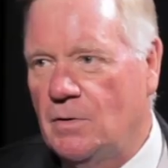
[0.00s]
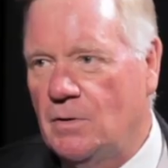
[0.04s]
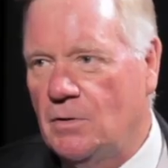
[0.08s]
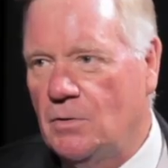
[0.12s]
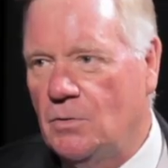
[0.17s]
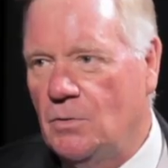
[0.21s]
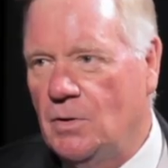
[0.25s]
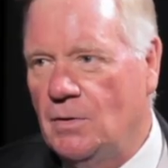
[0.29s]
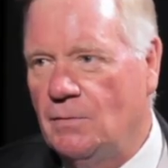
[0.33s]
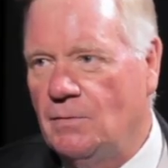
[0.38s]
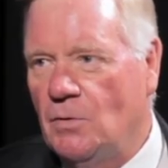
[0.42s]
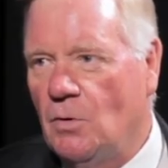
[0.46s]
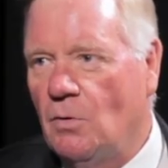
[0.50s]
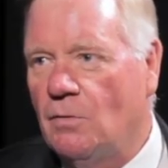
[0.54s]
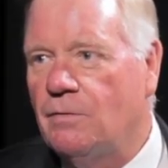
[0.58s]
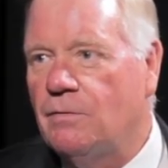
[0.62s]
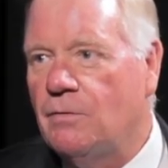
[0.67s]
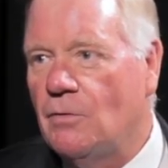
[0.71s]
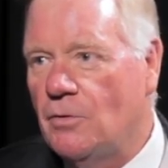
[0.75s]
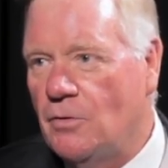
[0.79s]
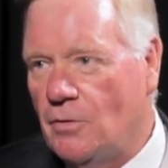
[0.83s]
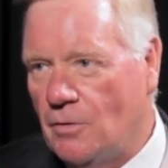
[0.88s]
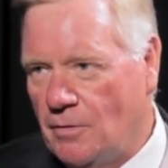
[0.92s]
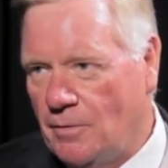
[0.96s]
to even go
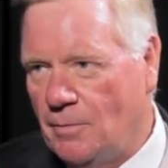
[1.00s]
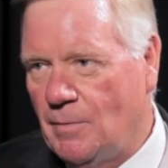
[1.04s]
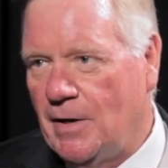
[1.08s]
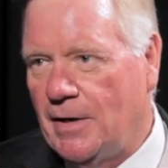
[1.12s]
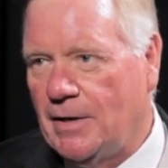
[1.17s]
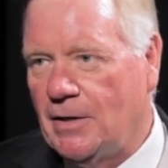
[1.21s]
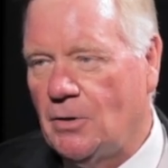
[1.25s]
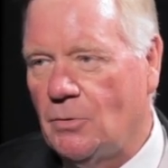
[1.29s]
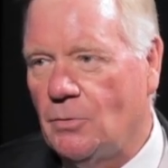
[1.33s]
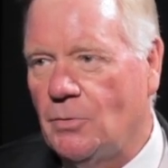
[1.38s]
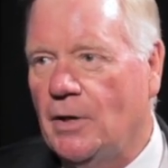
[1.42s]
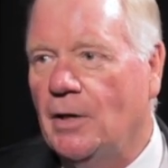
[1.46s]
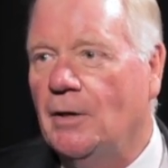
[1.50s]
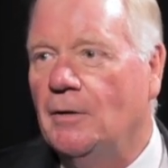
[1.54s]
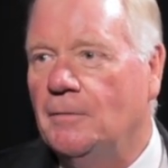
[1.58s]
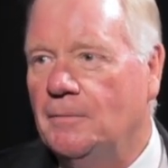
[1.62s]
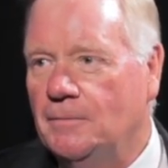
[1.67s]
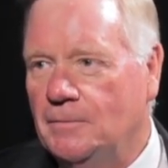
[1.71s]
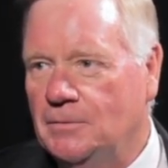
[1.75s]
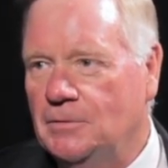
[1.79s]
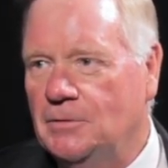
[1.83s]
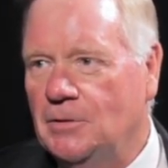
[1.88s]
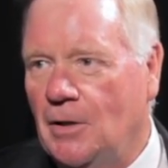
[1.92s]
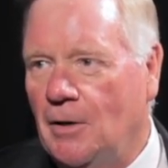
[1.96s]
further in my career.
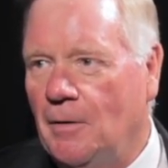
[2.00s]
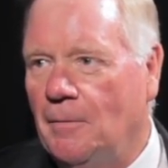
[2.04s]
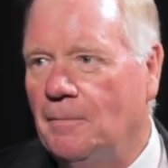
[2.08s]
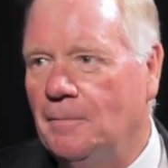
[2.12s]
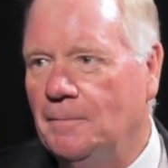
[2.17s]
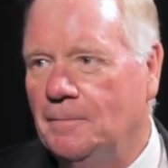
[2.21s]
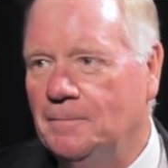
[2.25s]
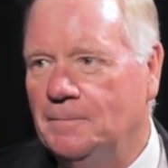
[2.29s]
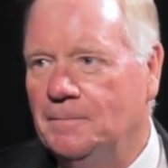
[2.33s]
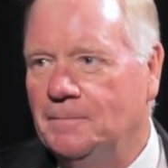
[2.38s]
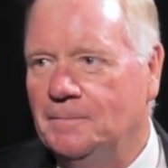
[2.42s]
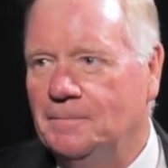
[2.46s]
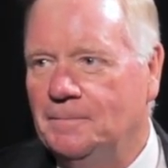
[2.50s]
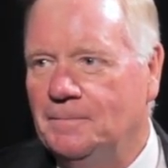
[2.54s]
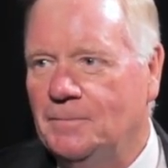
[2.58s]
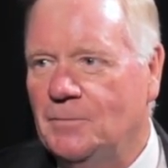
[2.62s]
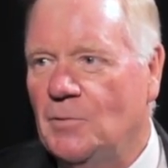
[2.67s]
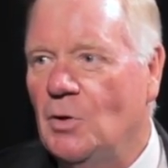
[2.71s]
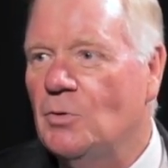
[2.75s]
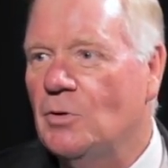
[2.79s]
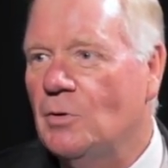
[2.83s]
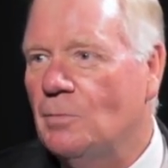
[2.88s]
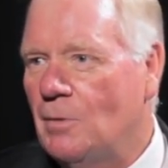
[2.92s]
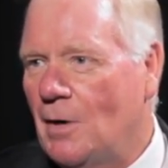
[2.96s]
Mm. So
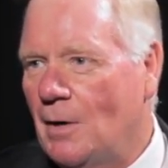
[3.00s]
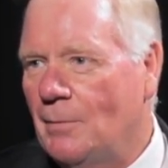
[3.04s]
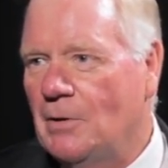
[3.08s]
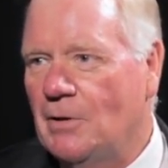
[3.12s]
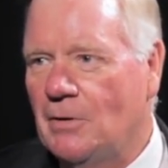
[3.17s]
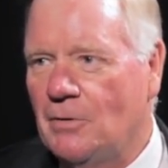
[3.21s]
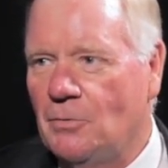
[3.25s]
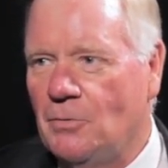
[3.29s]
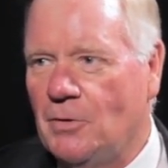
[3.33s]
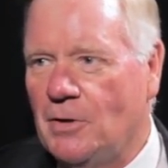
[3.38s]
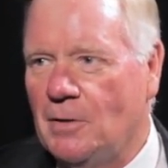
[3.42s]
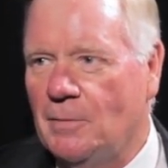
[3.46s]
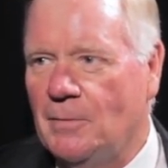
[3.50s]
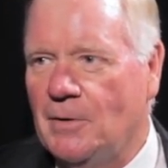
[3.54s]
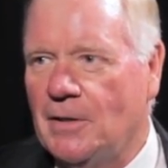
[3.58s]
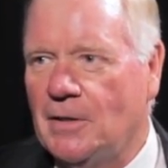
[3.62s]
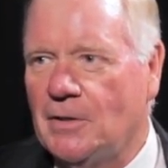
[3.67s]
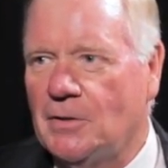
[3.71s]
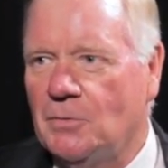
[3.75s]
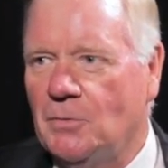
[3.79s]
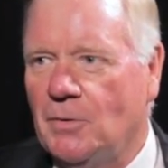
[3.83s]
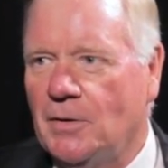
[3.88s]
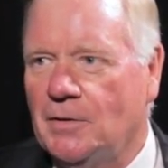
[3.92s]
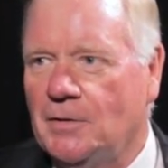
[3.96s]
those are probably the three the
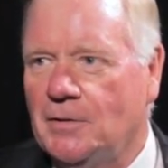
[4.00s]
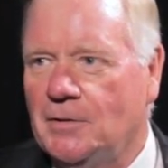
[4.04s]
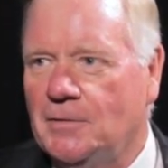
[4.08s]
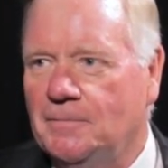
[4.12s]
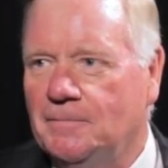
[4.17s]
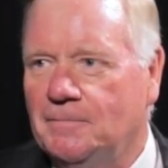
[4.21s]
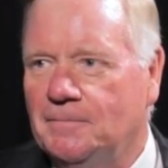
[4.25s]
biggest ones.